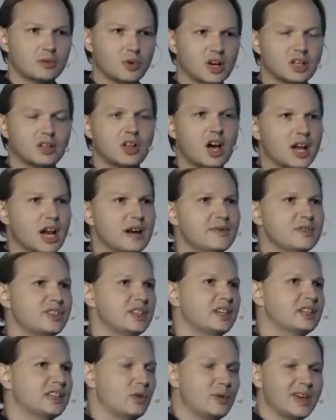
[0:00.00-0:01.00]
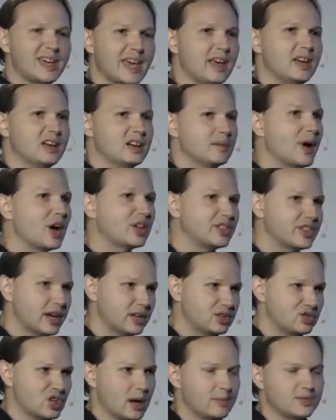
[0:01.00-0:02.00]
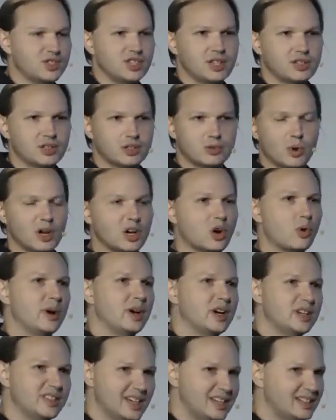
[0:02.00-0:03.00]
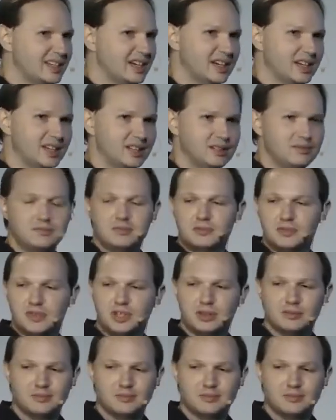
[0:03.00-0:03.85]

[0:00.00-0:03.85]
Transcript: We're going to log everything that we can about that job seeker, what query they did,